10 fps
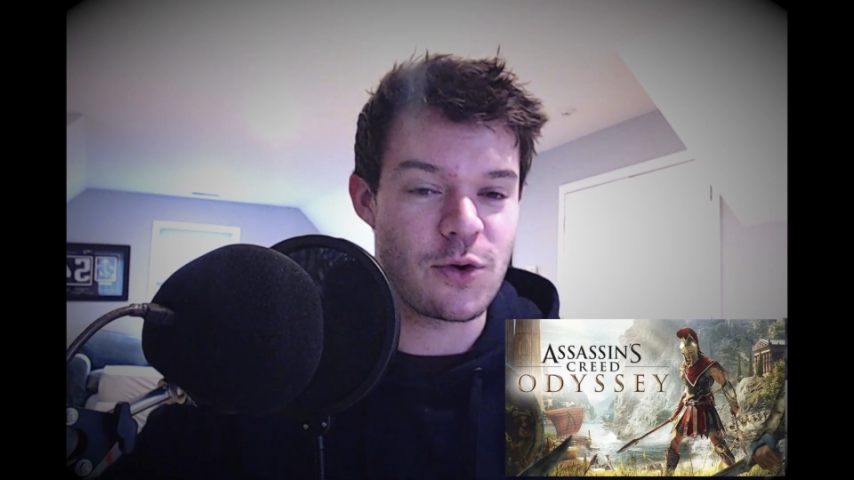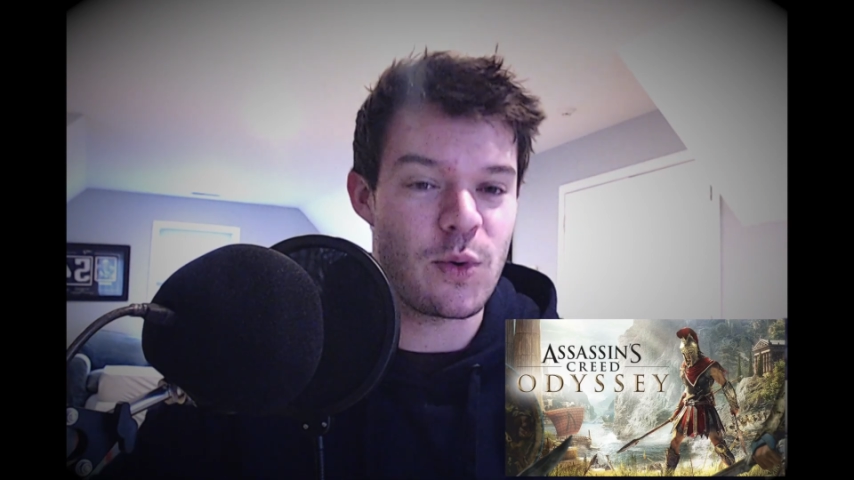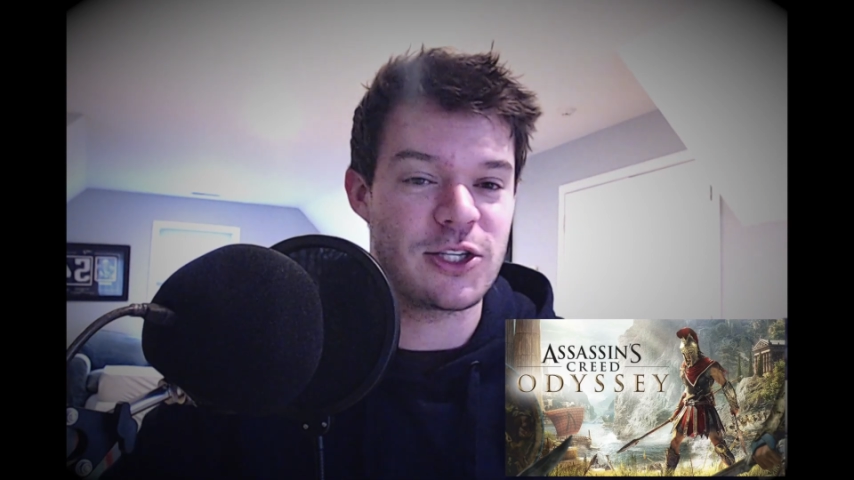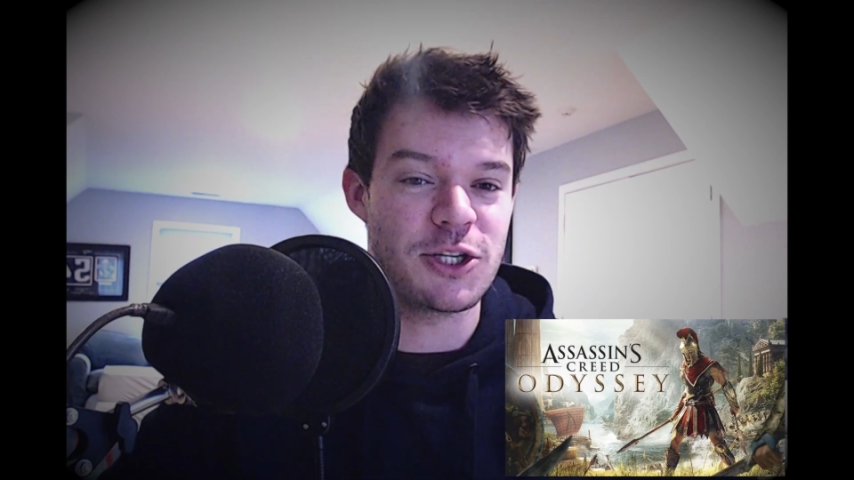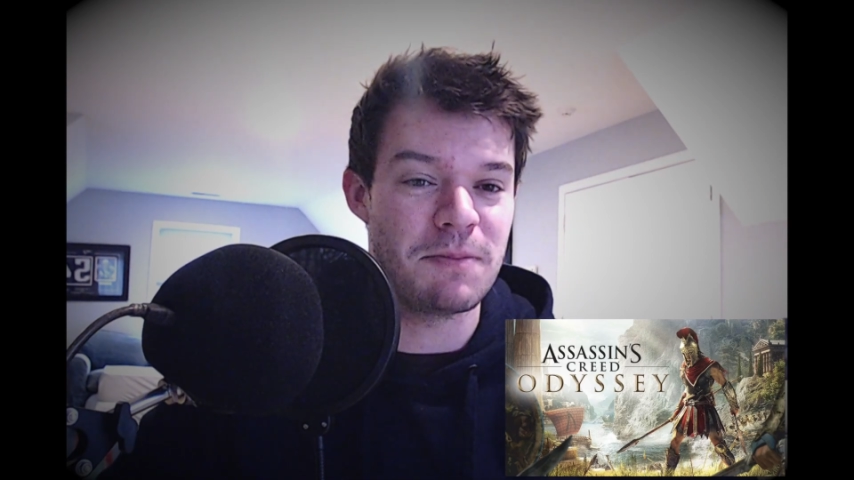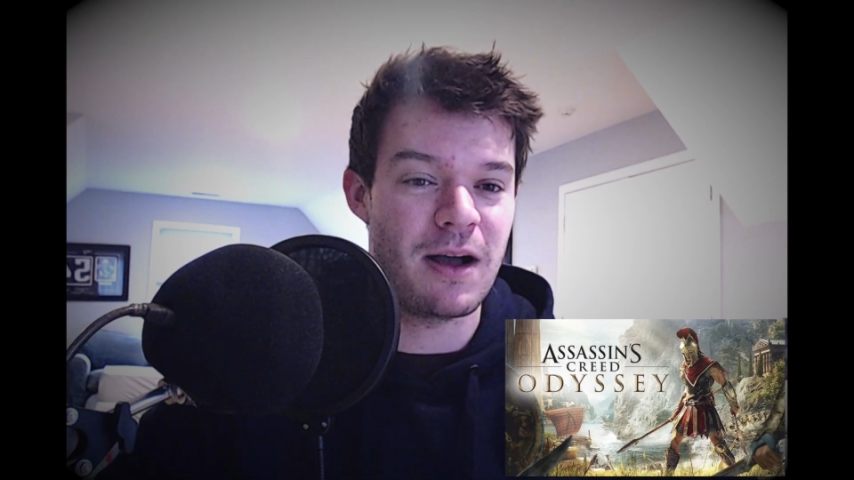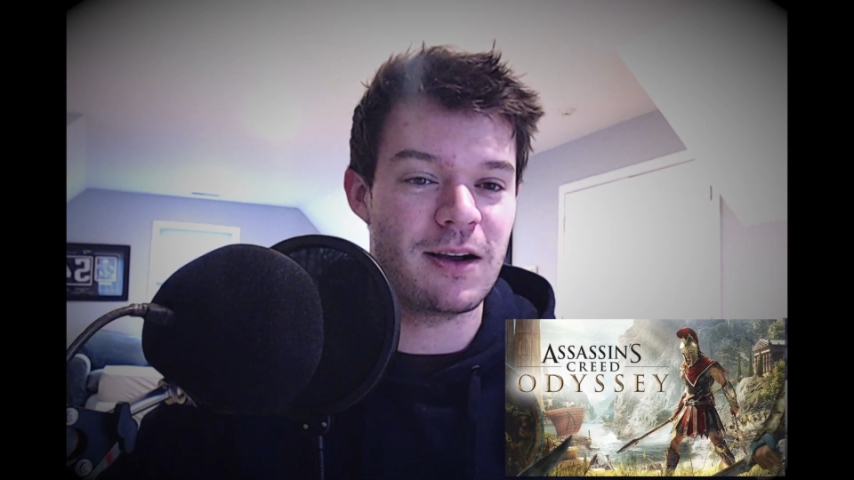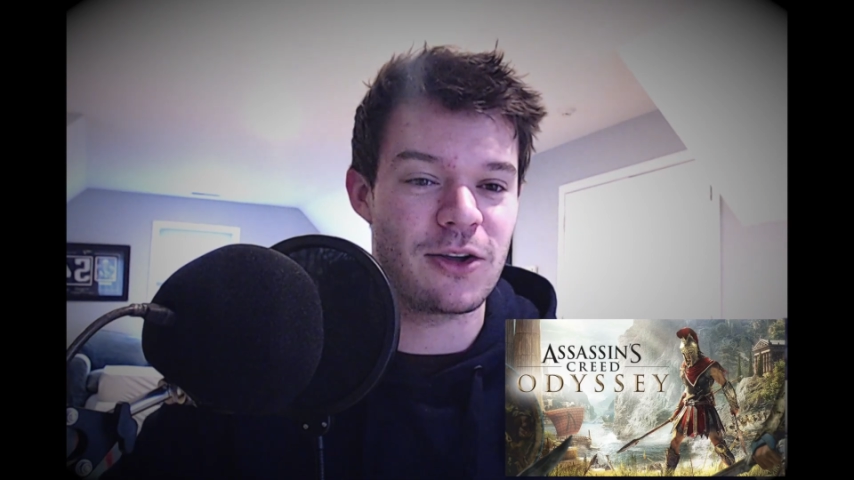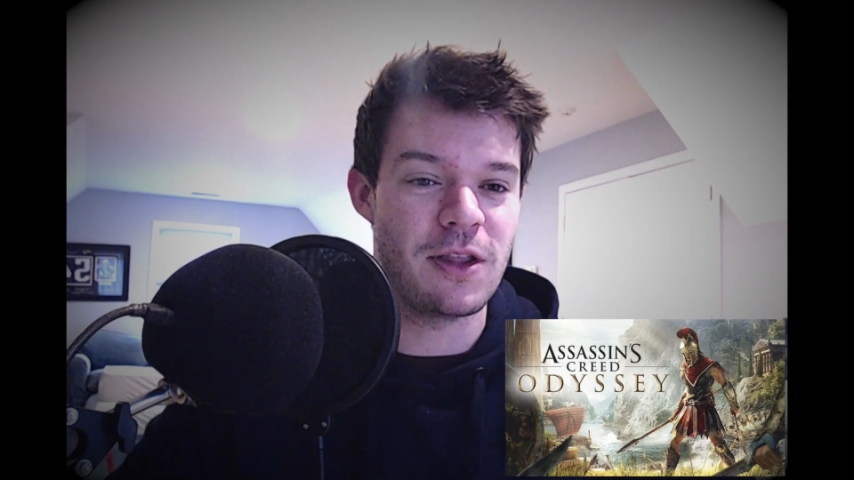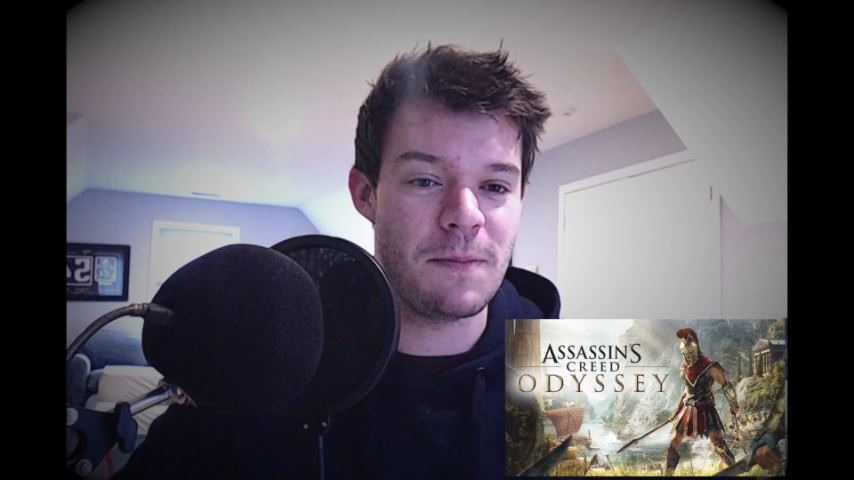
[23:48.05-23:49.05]
every question
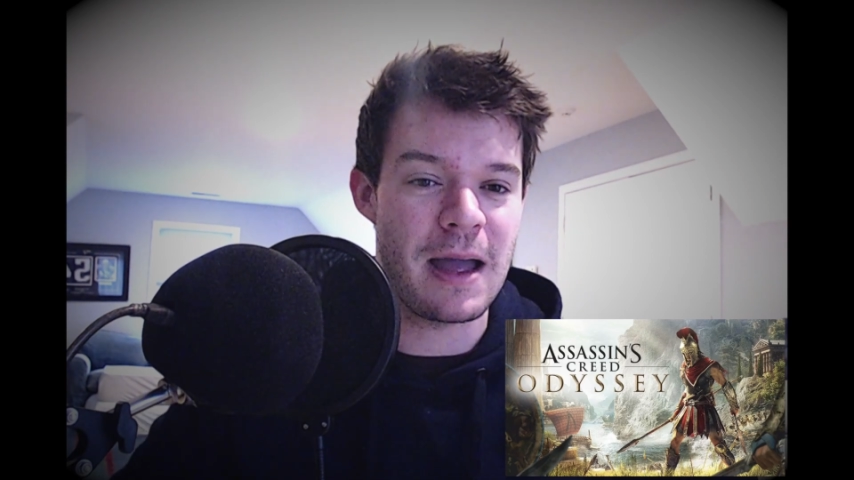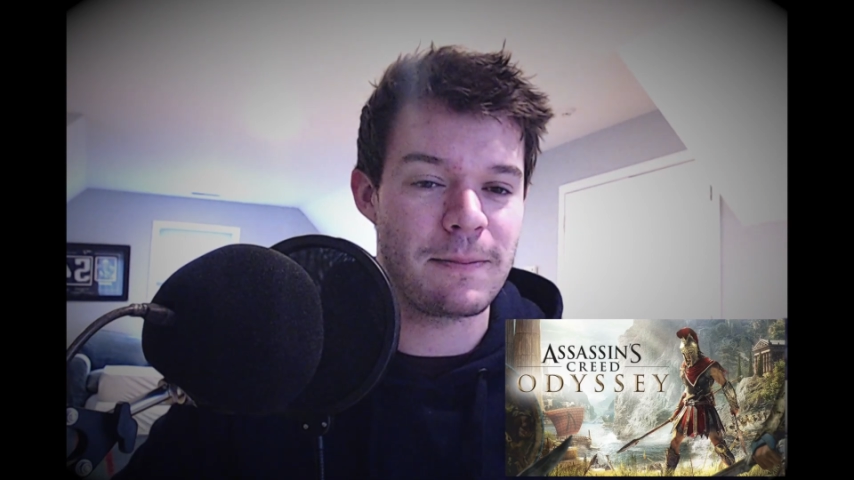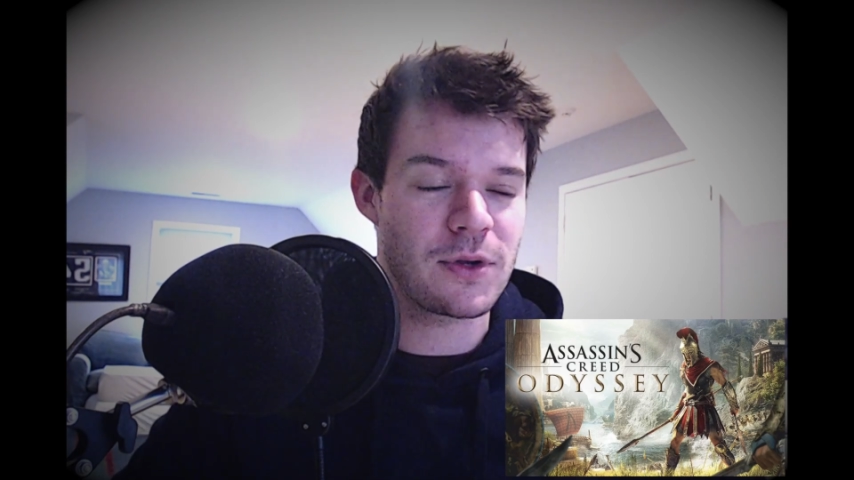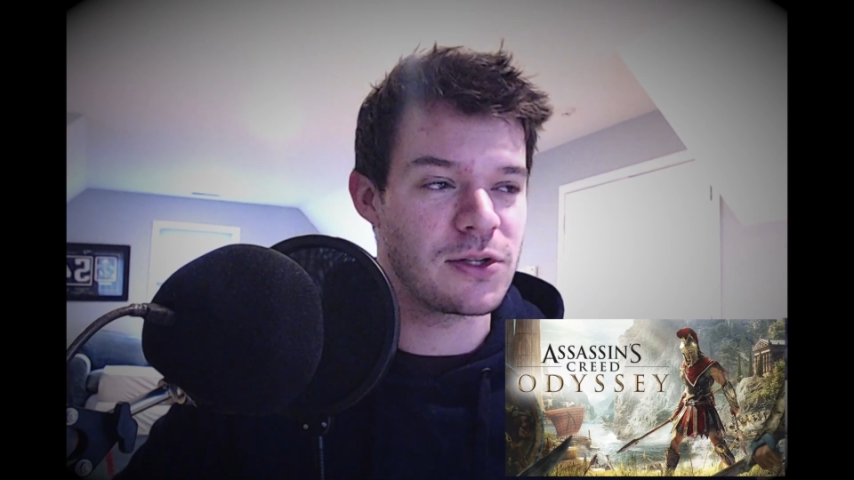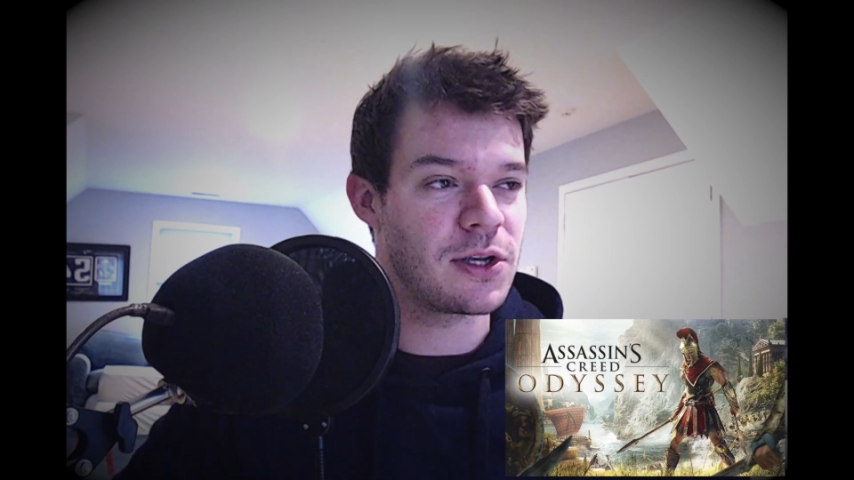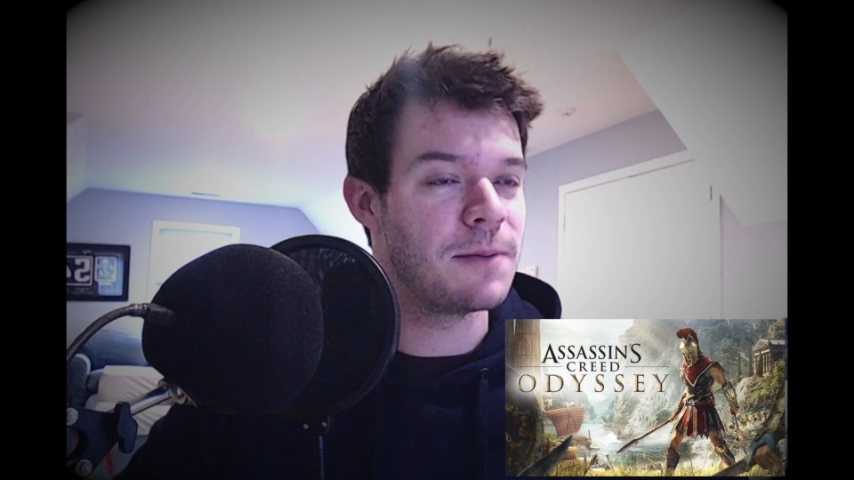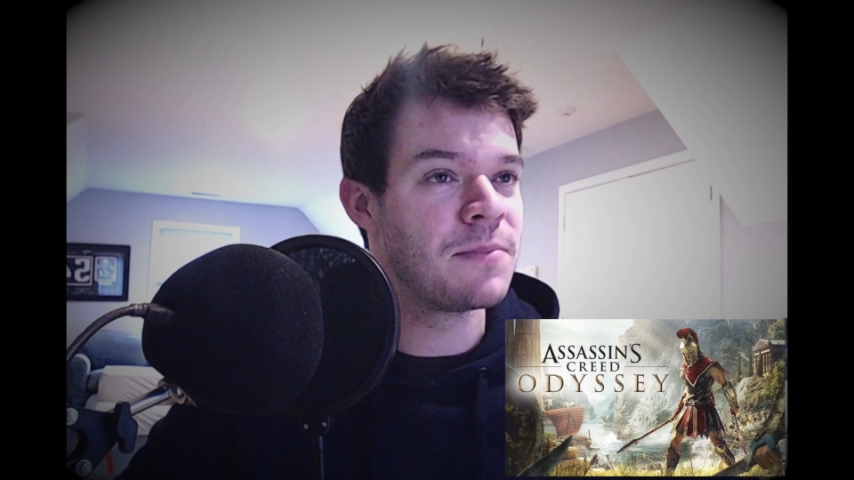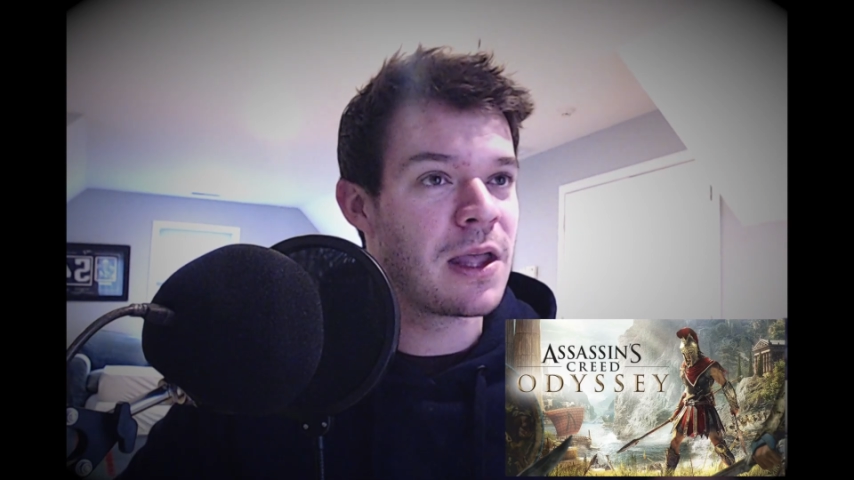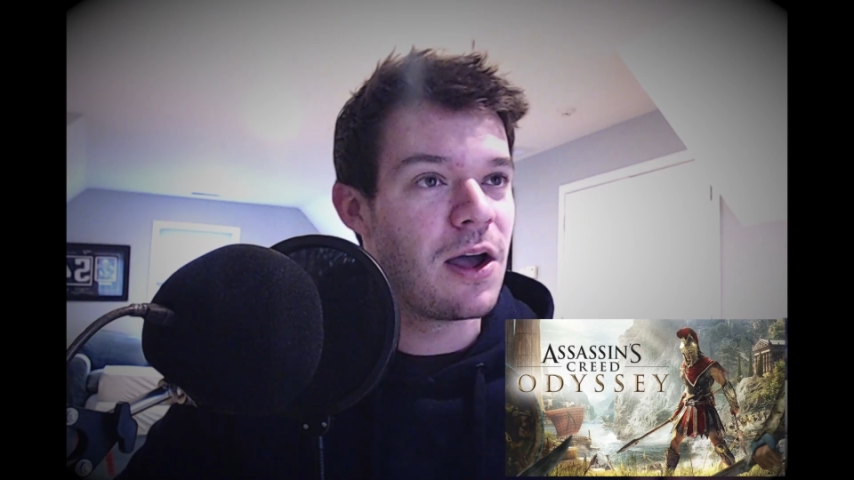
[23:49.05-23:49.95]
mark on the map, because